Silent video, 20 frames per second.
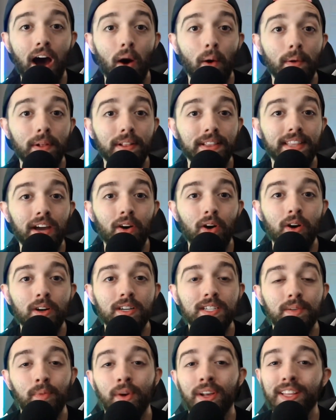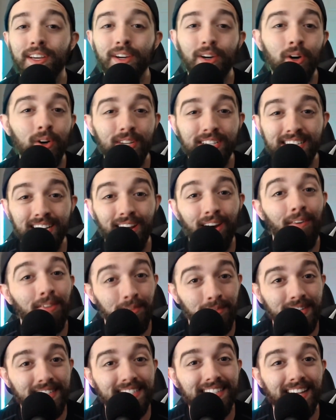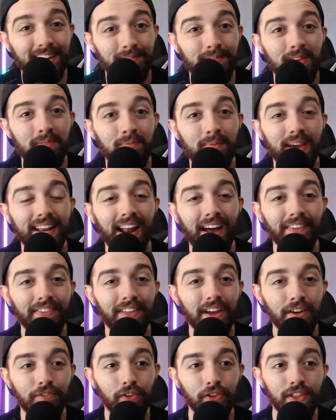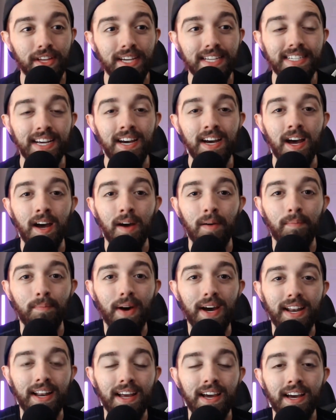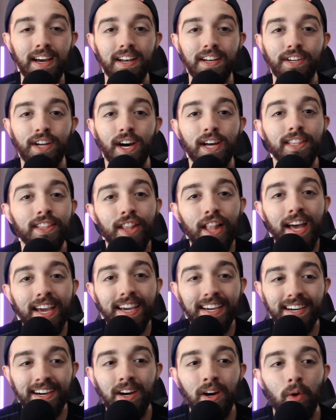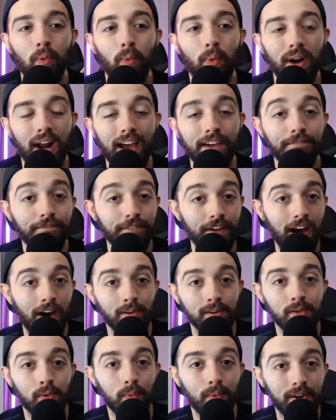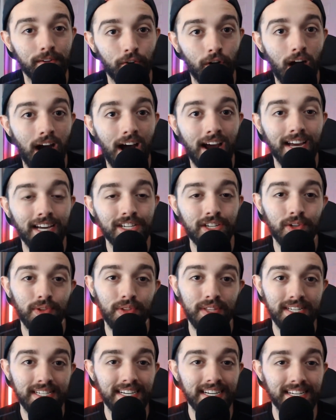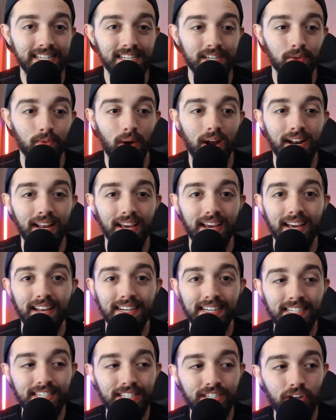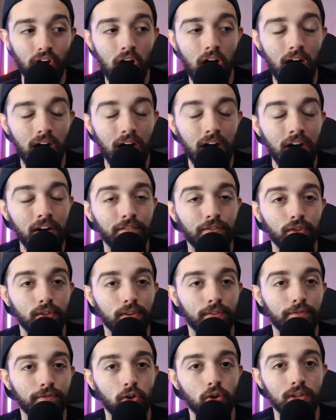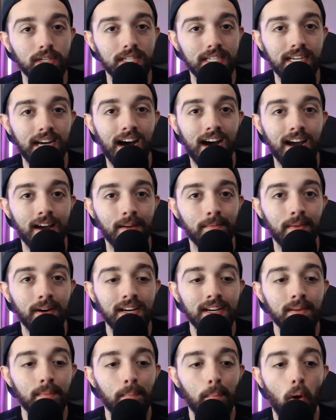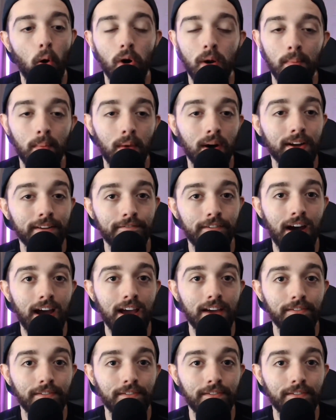Now, there are some really cool supplements that have been made out there for this, but none like what I found whenever I entered the D&D Reddit and saw for the first time Pokemon